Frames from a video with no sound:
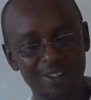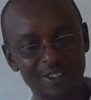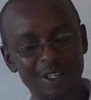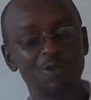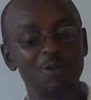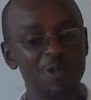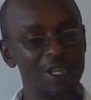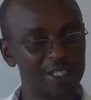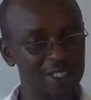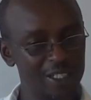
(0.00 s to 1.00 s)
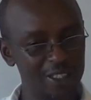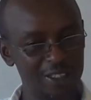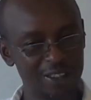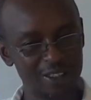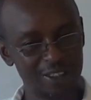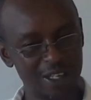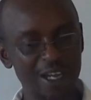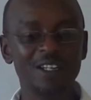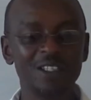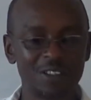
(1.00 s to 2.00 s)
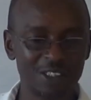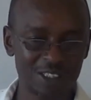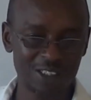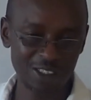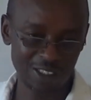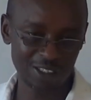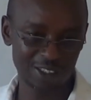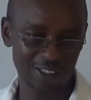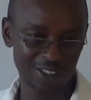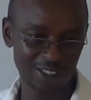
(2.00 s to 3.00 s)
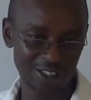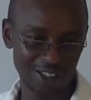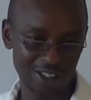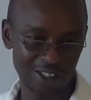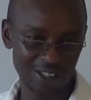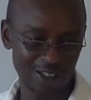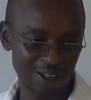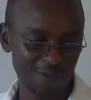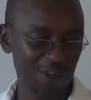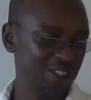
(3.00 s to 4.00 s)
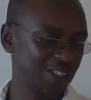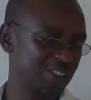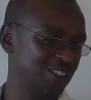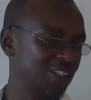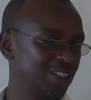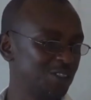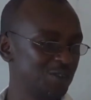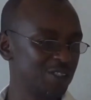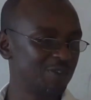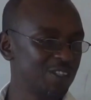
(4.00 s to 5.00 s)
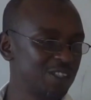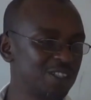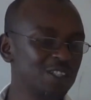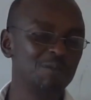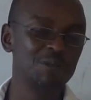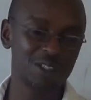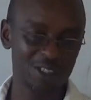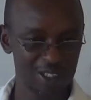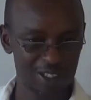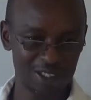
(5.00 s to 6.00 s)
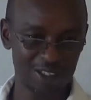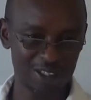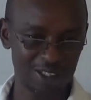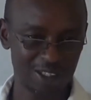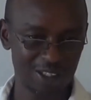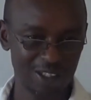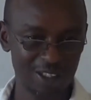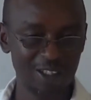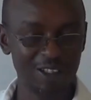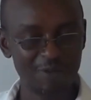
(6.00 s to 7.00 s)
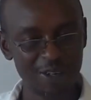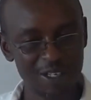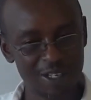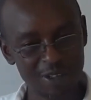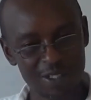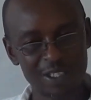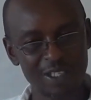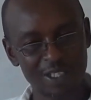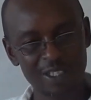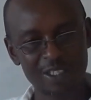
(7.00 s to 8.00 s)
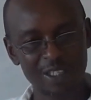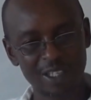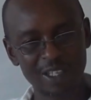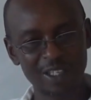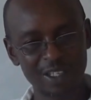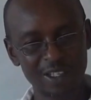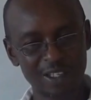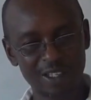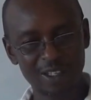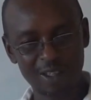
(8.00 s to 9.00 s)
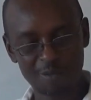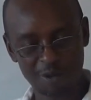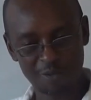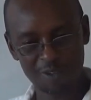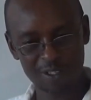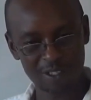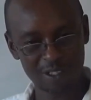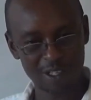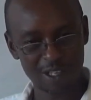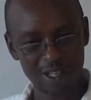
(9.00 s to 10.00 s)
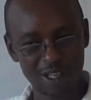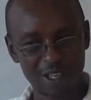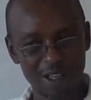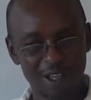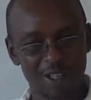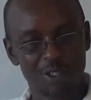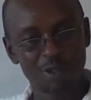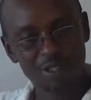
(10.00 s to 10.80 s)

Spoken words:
he could be getting an interest, isn't it? But he has decided to invest it in business. Then the money now is generating the profit. So